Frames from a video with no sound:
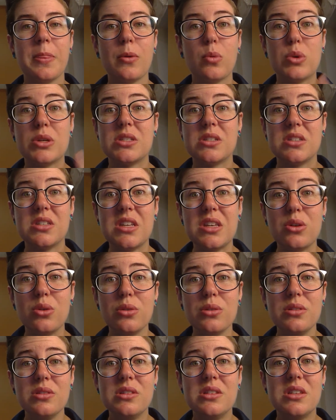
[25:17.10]
with
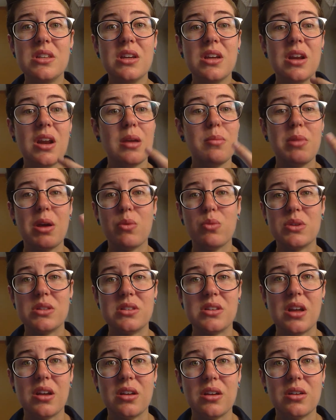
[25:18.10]
SEALDs and I met with
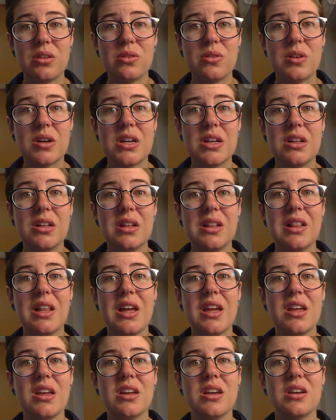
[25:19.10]
Zengakuren.
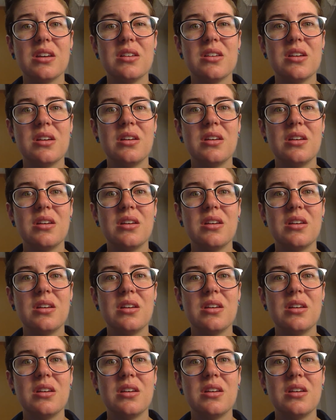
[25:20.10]
Like,